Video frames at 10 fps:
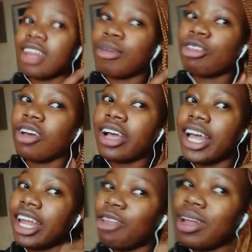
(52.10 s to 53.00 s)
nimechoka
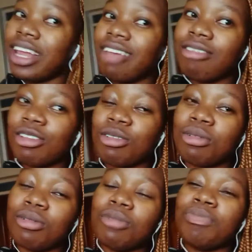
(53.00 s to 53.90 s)
kana nywele hivyo.
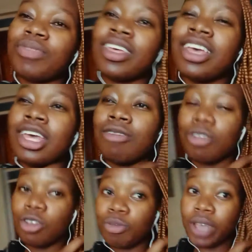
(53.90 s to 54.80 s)
So if
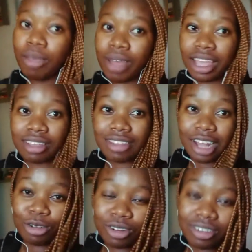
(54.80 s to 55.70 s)
you could pay my
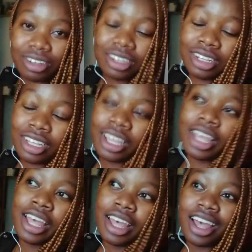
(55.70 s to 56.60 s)
salon
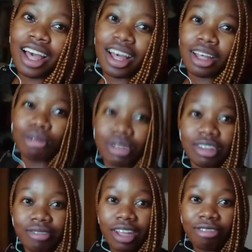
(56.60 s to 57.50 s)

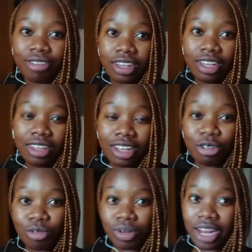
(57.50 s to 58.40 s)
whatever fee,
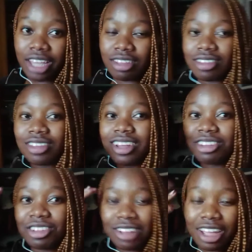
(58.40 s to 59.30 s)
that would be nice.
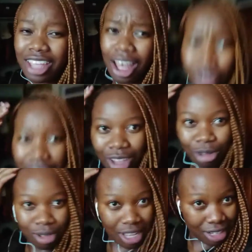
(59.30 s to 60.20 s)
And she was like, yeah, okay,
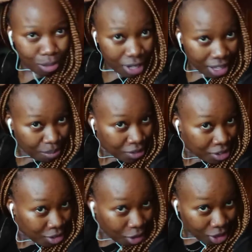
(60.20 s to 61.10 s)
cool, I'll pay.
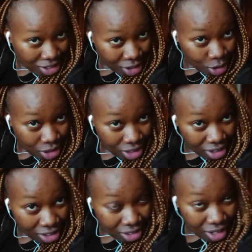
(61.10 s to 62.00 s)
So I went and got
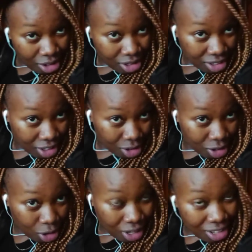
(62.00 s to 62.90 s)
these, what are they
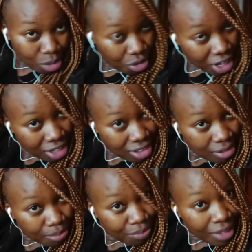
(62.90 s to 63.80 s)
called, knotless braids.